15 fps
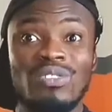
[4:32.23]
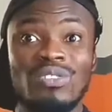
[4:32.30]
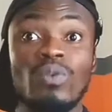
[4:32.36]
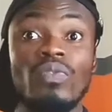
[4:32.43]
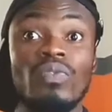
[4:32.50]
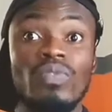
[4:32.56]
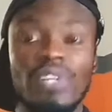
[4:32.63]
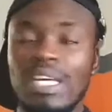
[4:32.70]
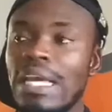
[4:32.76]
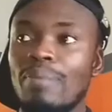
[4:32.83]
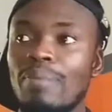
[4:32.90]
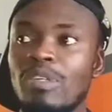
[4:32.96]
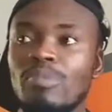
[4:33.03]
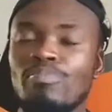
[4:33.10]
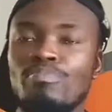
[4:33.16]
So they
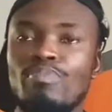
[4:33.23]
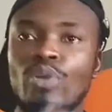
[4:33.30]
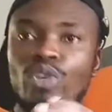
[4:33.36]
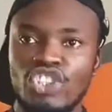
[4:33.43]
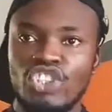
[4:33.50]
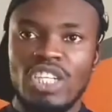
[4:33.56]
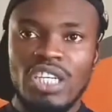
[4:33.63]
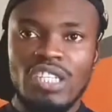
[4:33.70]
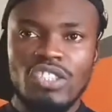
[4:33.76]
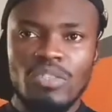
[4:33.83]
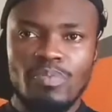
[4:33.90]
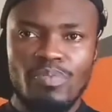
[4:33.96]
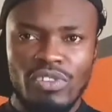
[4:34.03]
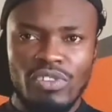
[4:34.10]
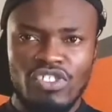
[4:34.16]
have been pushed
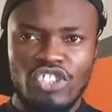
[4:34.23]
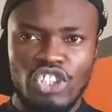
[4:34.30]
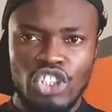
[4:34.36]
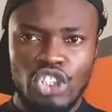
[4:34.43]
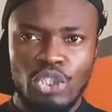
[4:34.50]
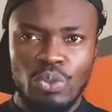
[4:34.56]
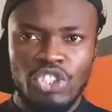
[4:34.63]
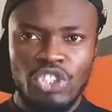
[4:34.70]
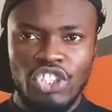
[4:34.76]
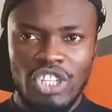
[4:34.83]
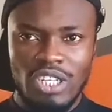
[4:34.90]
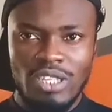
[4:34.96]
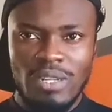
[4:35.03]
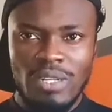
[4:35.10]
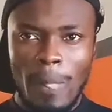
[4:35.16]
into
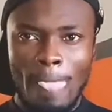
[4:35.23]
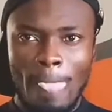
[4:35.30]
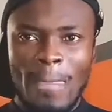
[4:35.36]
prostitution.